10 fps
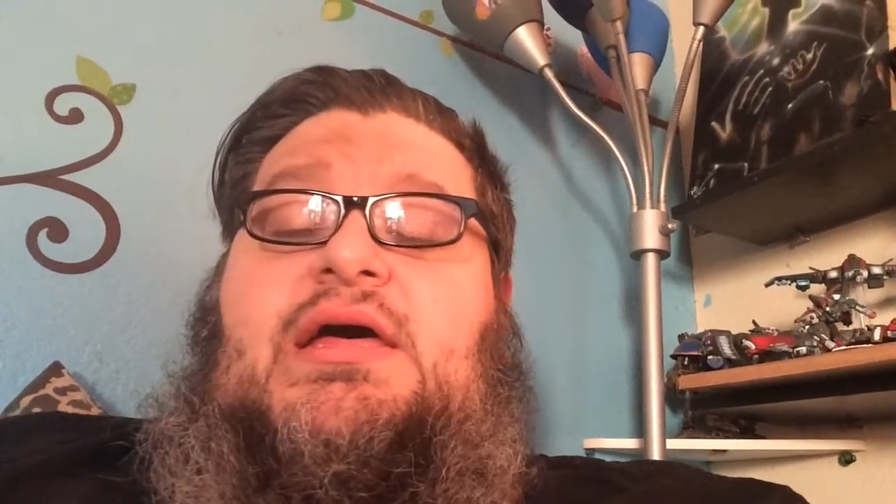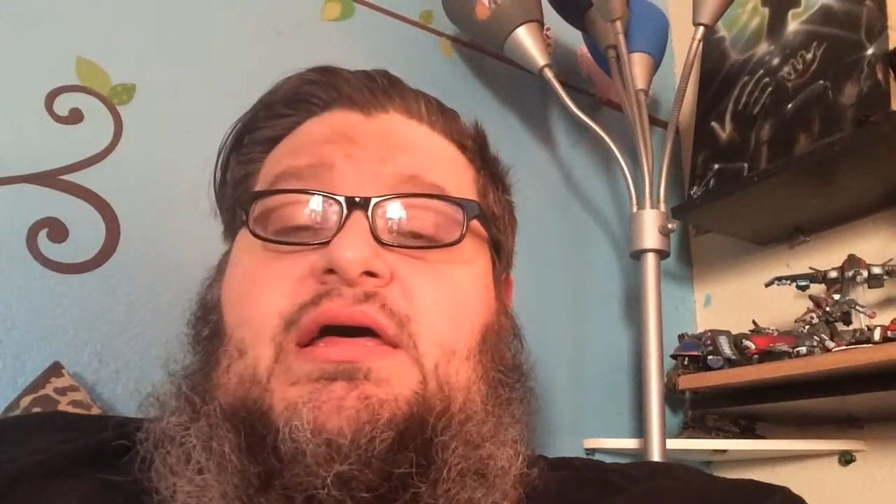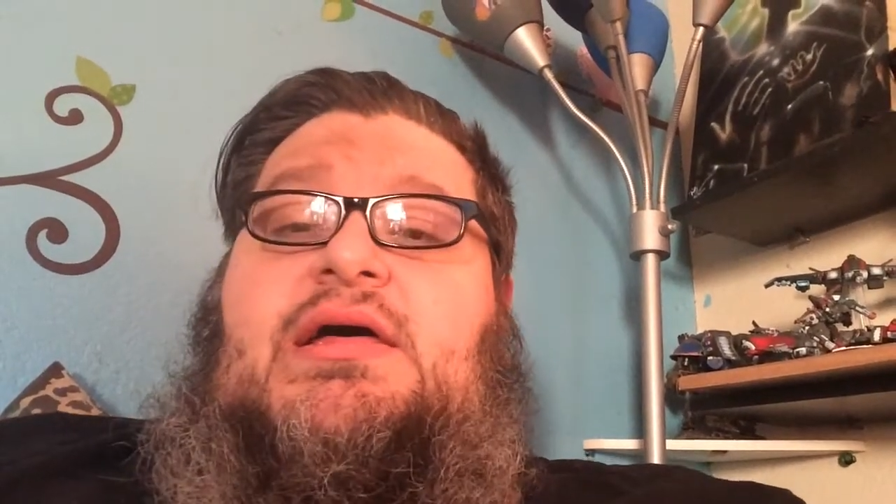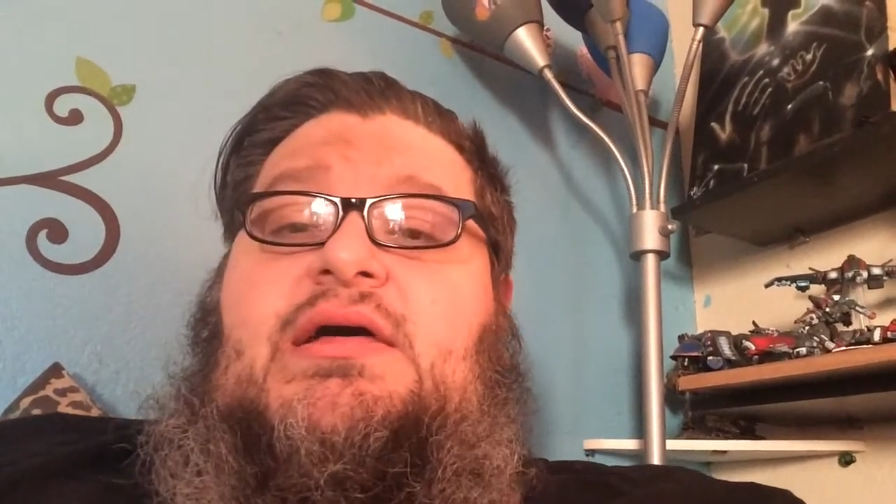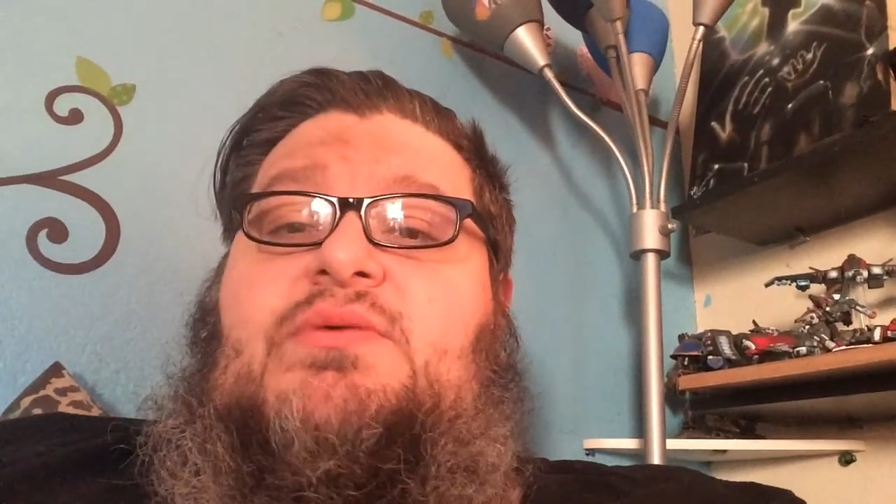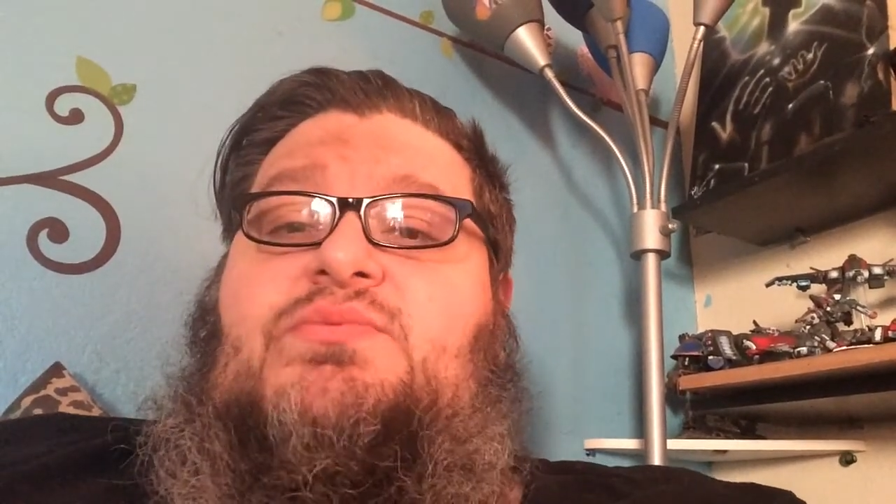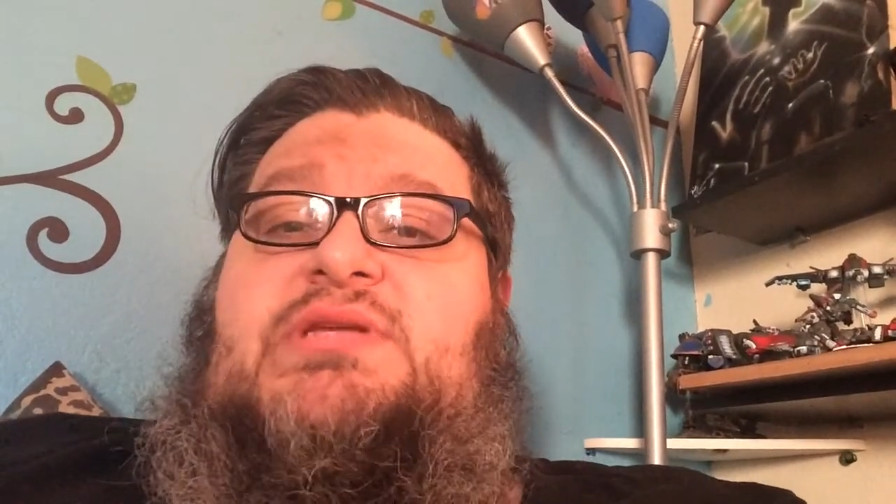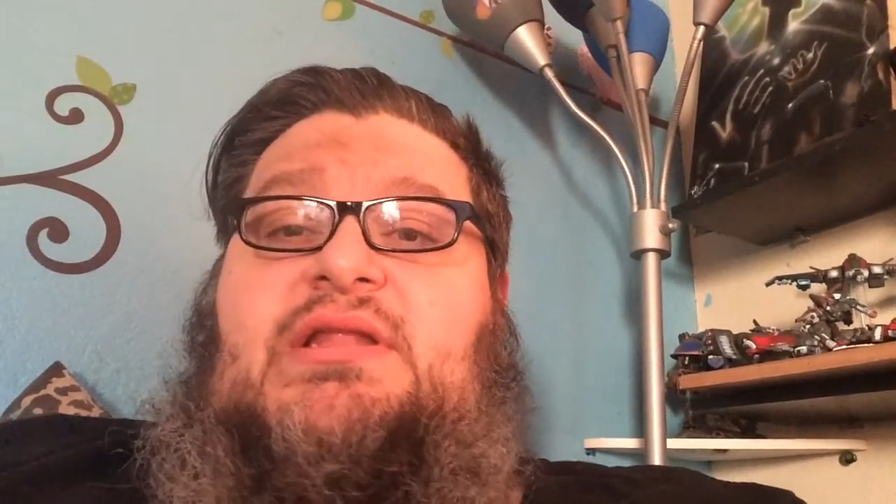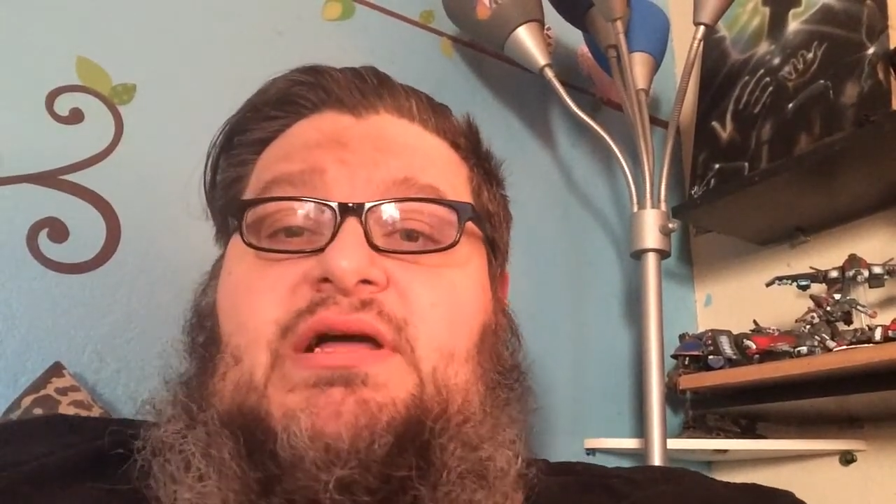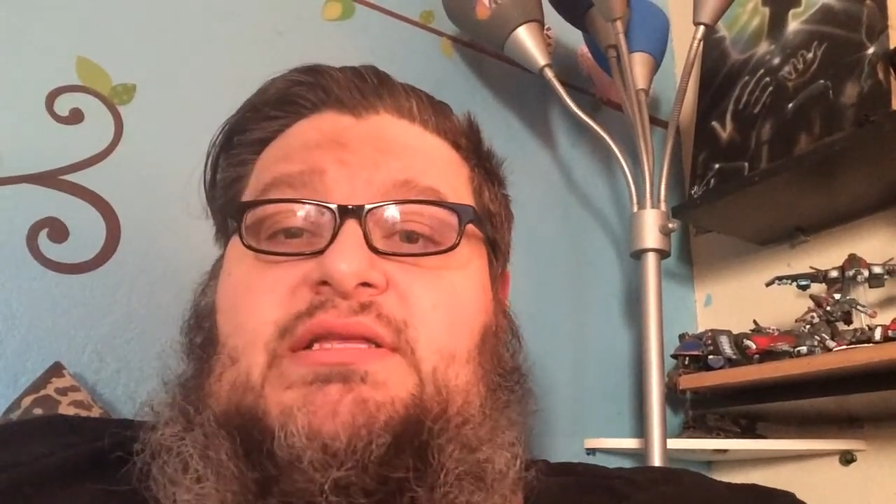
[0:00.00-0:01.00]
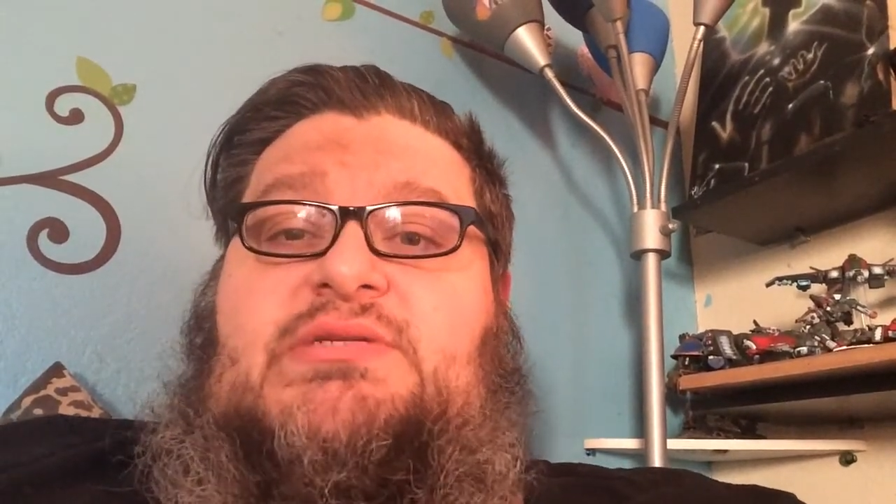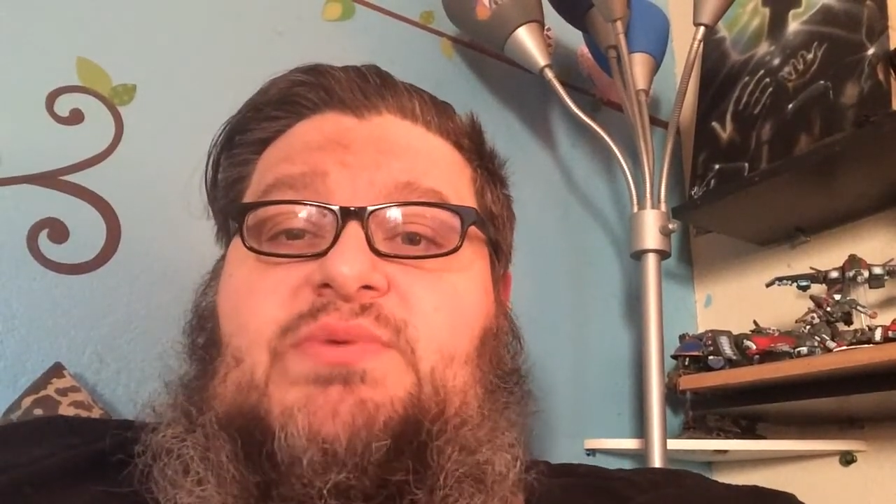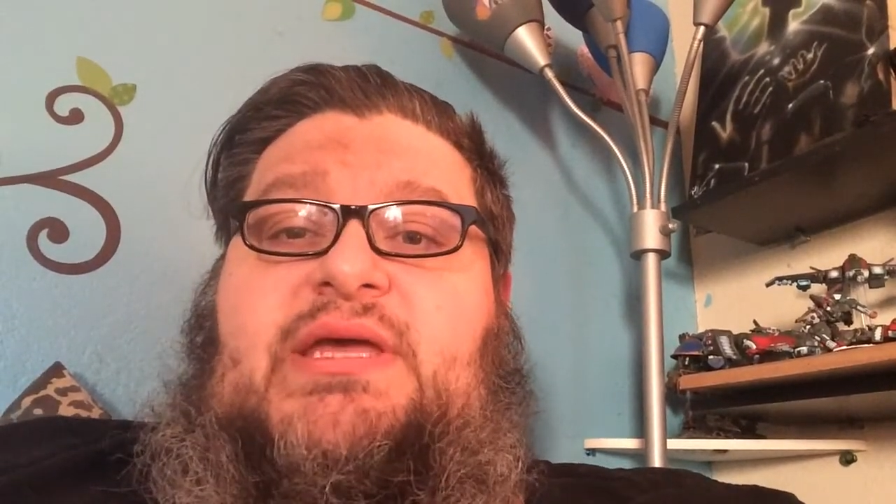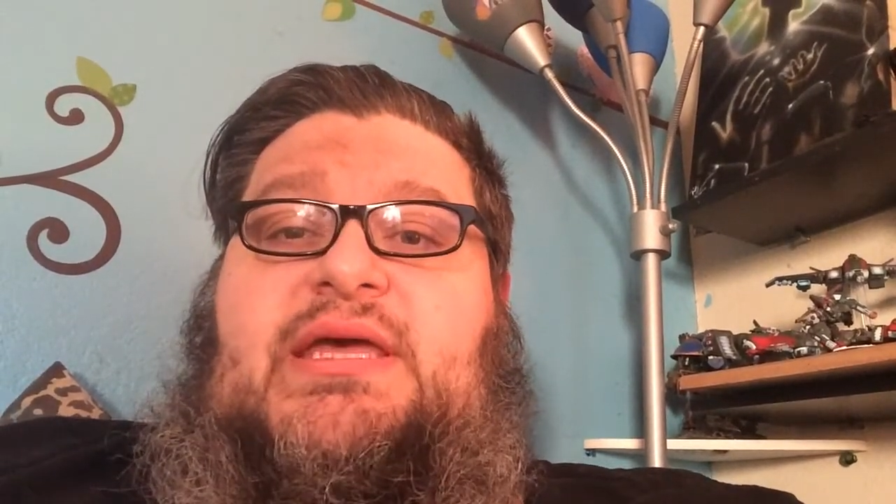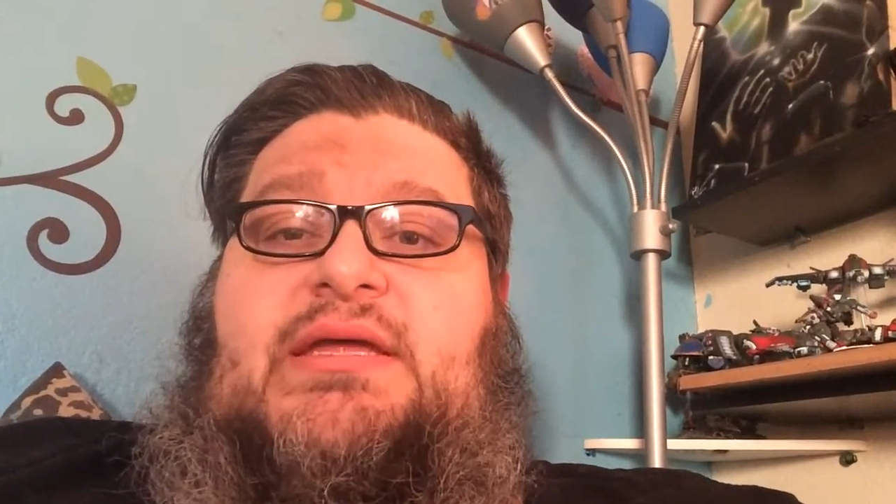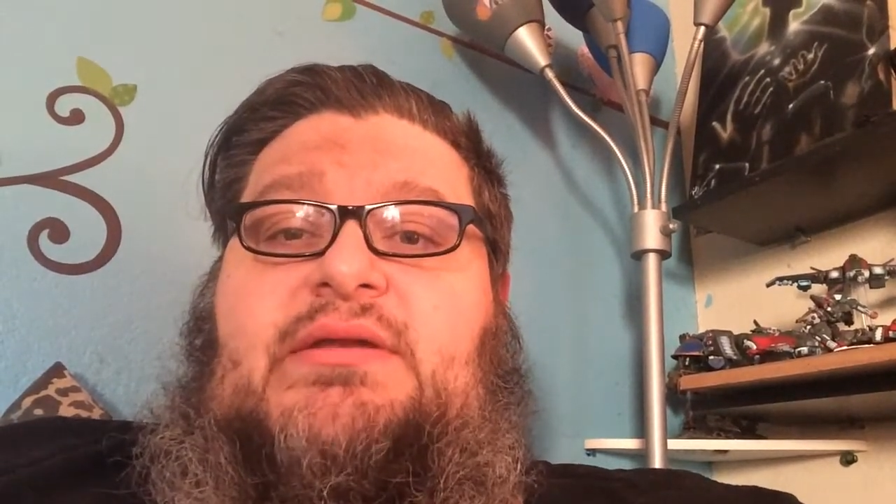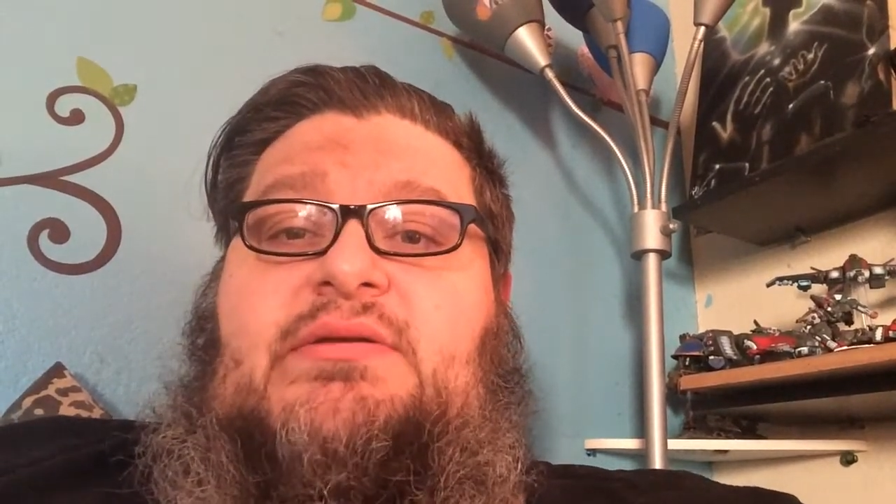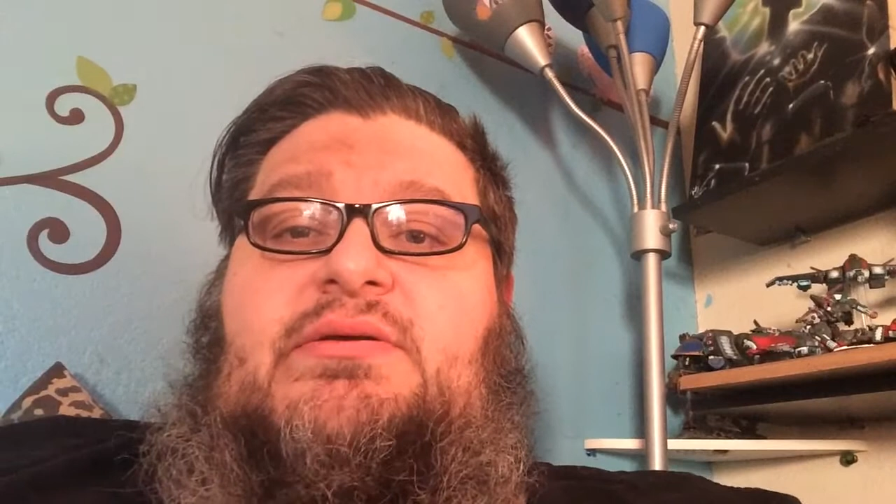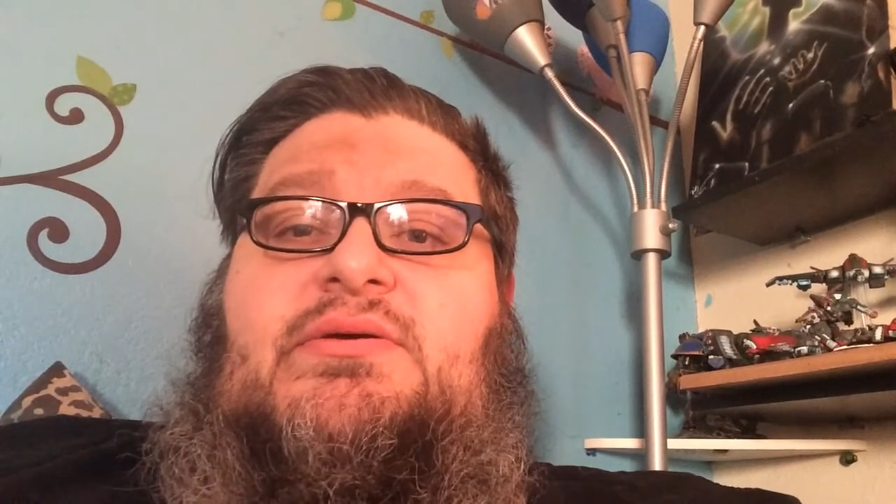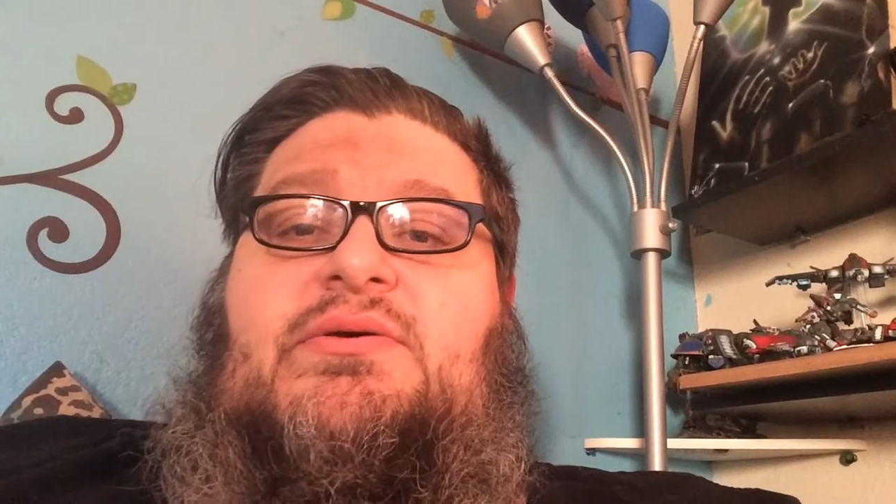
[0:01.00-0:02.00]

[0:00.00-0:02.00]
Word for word: Uh, did a lot this weekend.